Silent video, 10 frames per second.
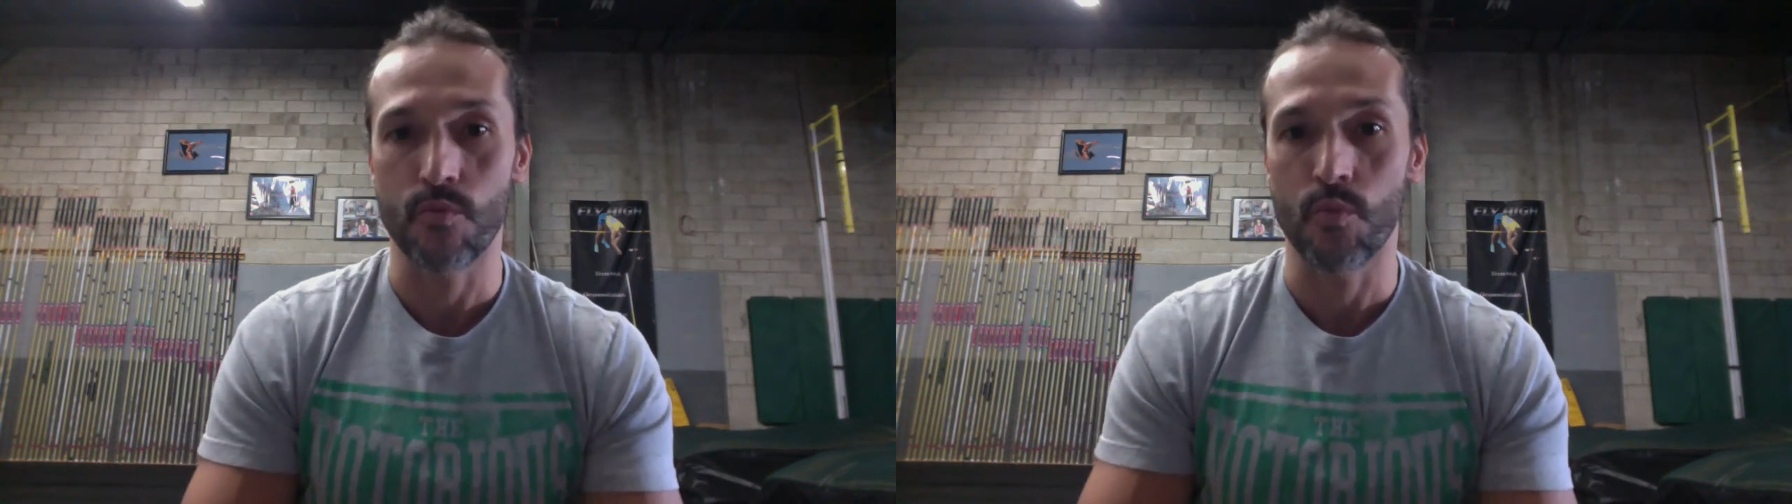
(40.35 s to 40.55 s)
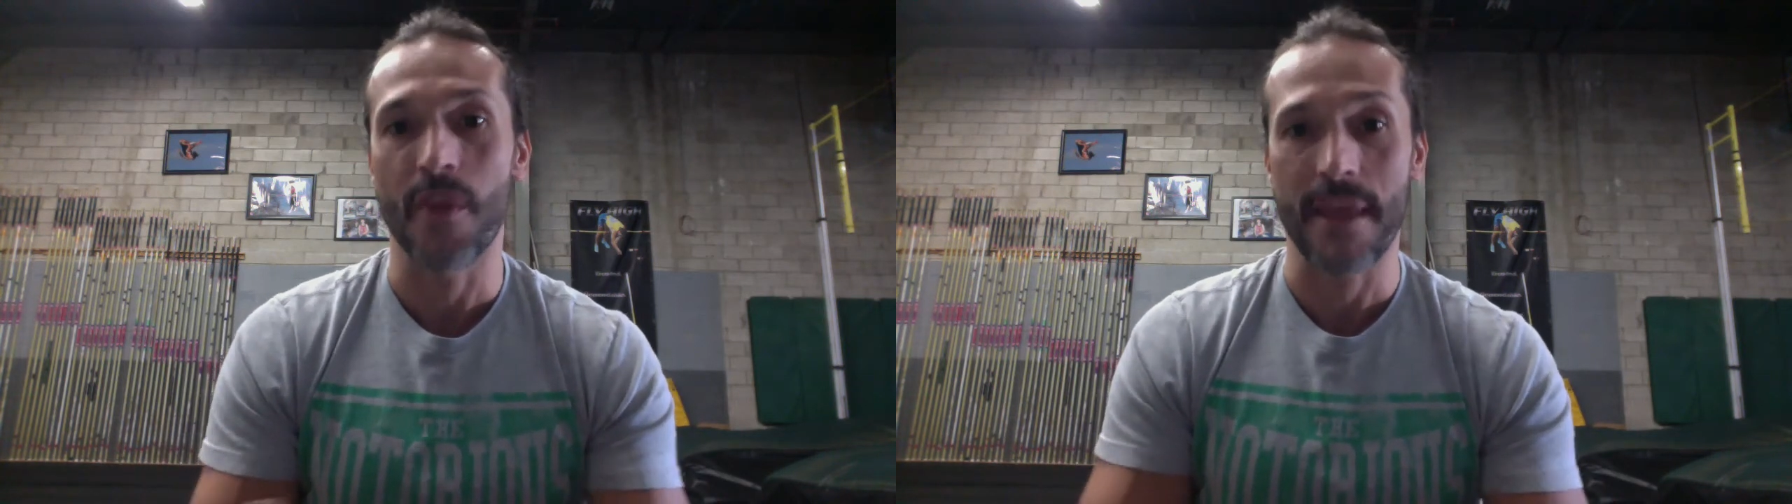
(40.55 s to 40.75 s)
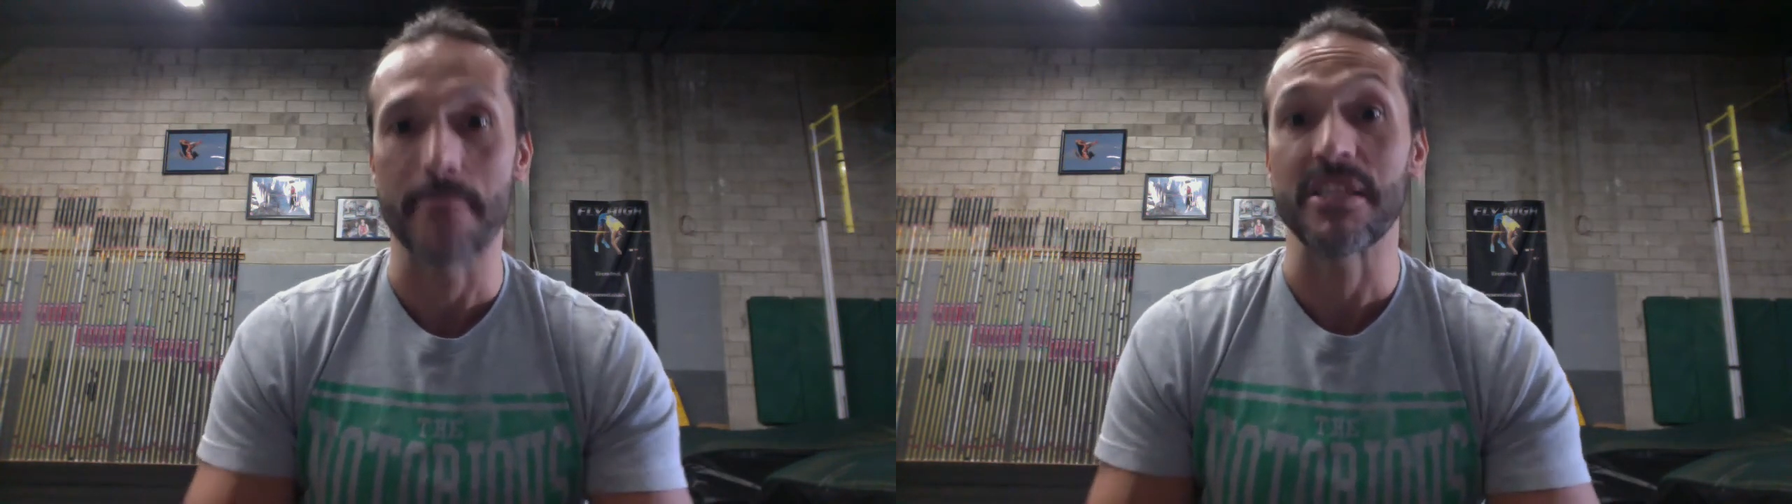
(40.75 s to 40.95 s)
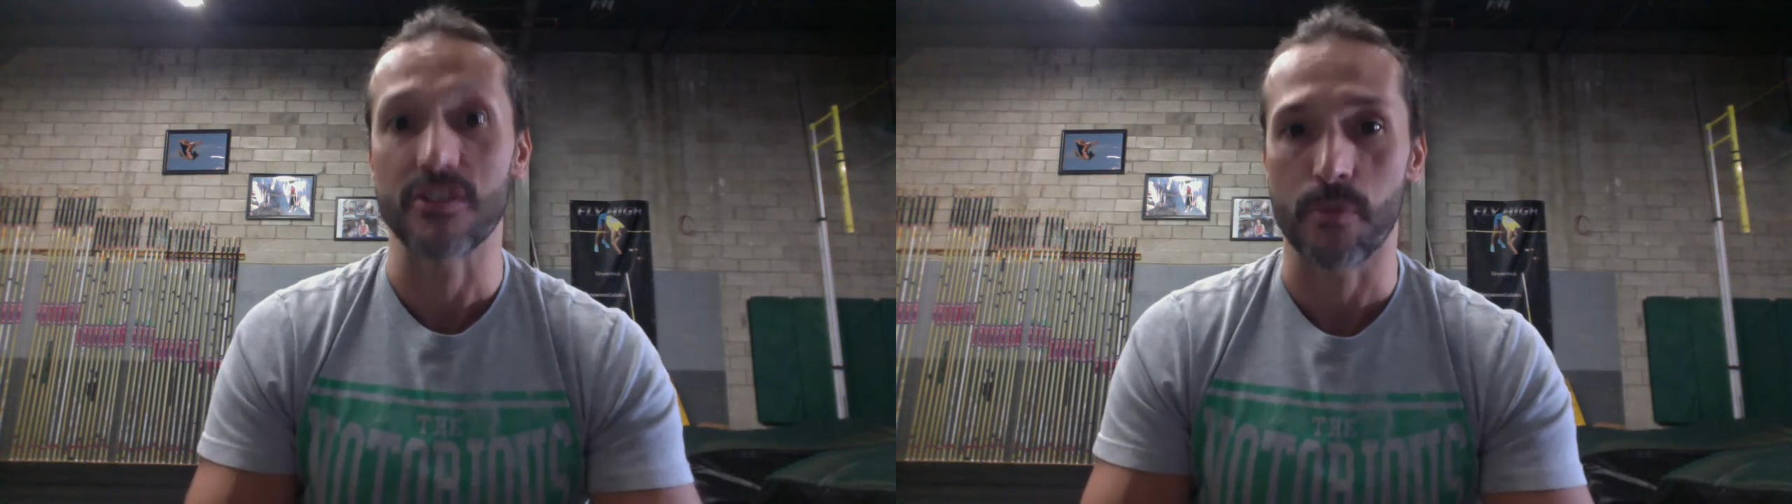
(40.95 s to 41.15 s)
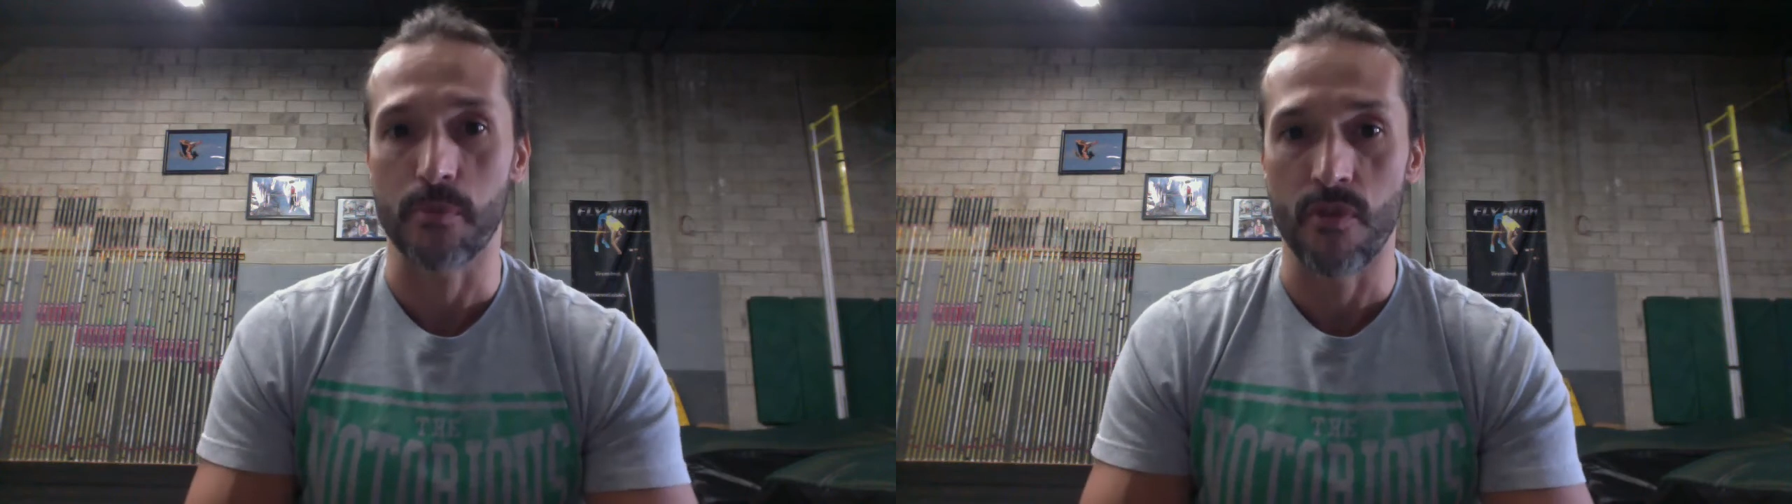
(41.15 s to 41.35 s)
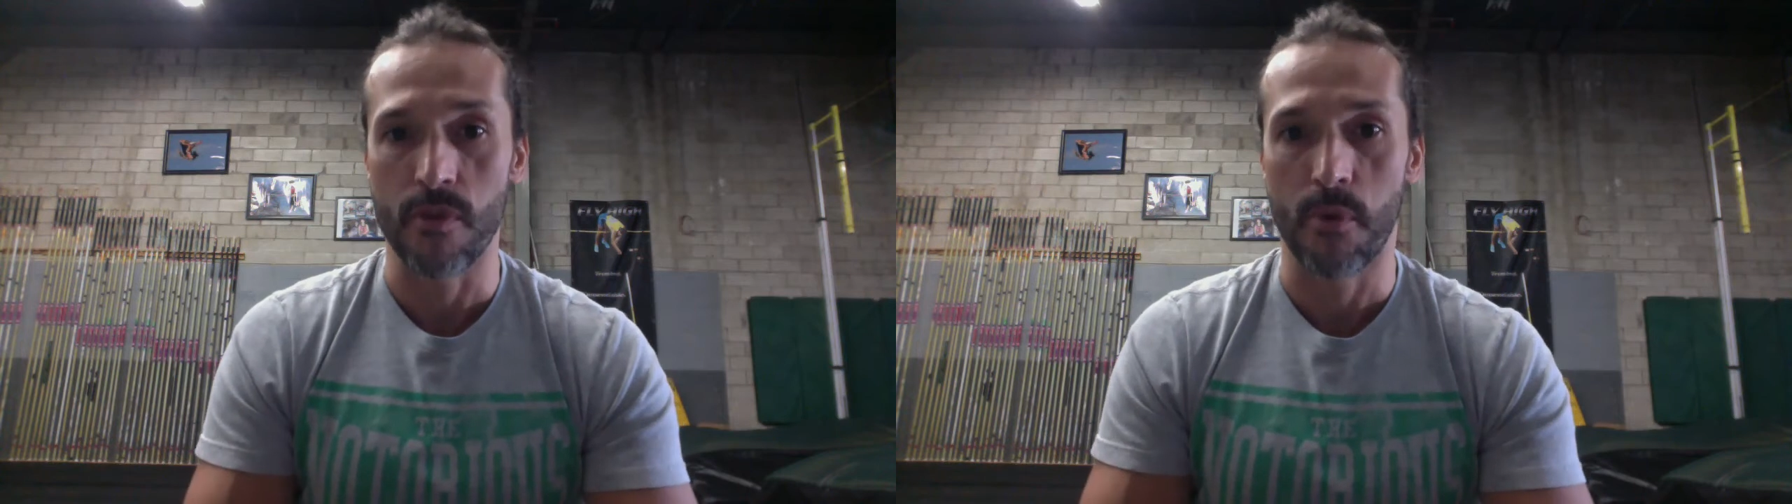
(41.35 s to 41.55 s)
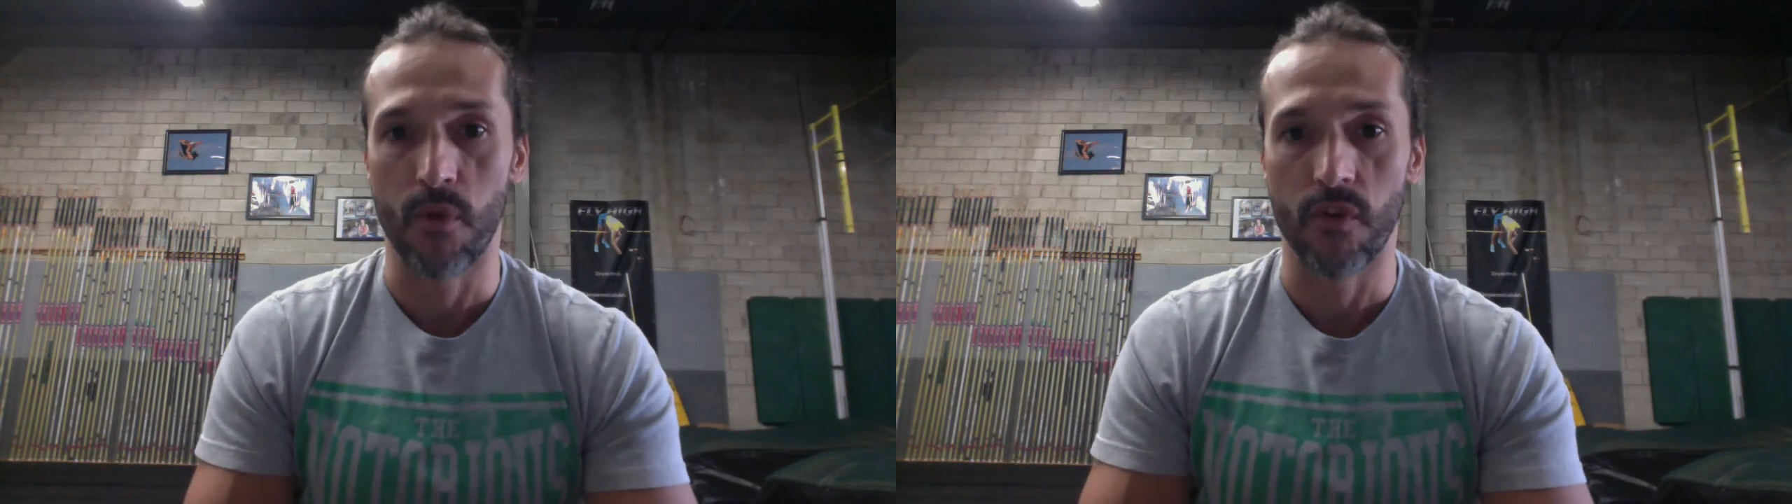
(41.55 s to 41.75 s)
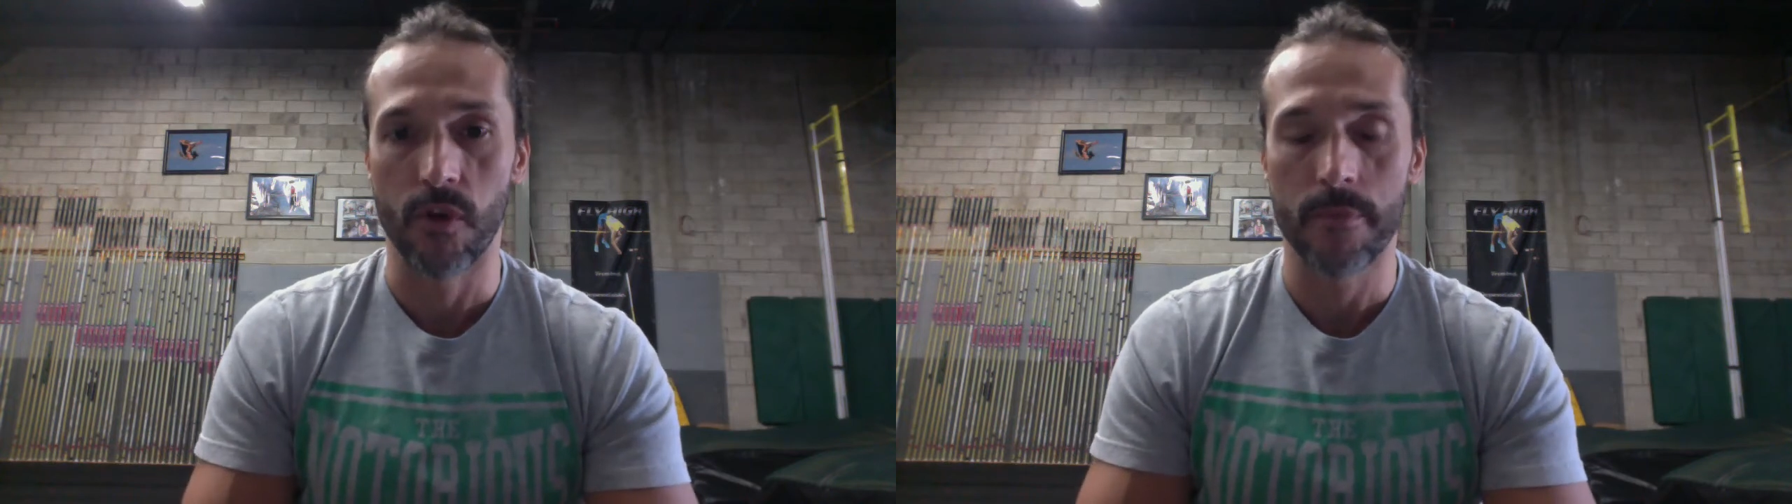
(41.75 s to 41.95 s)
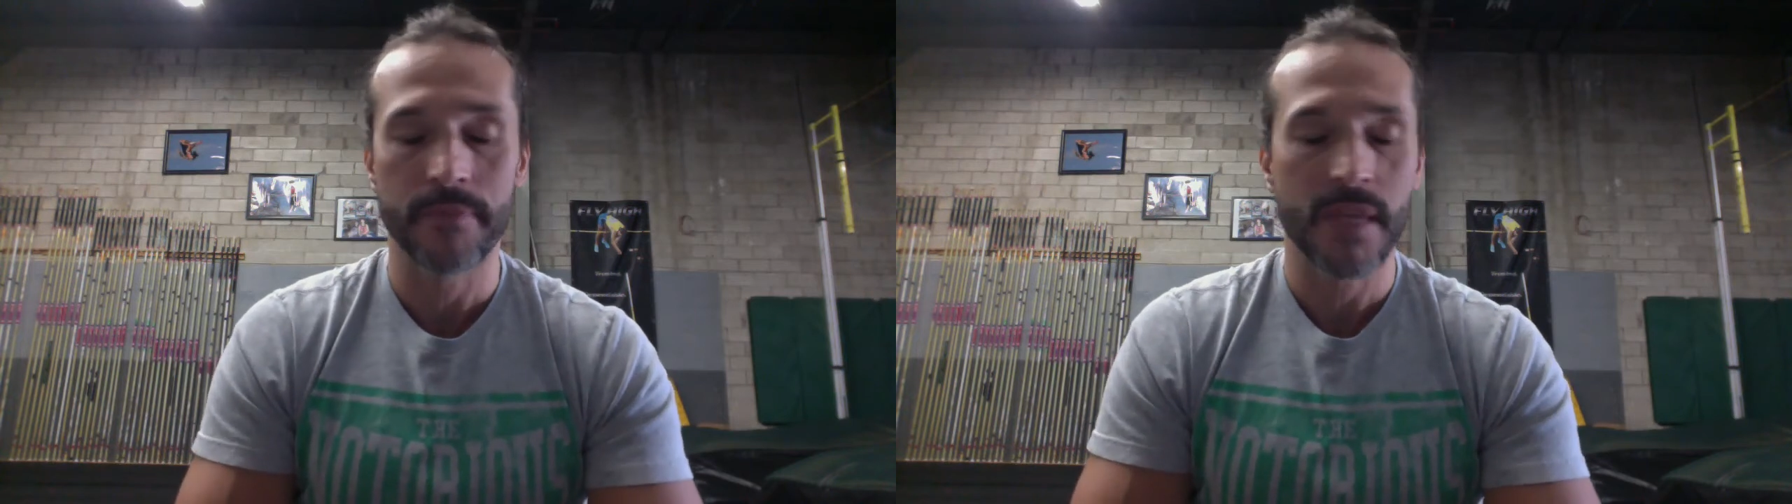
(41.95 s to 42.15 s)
what that means for the pole vault.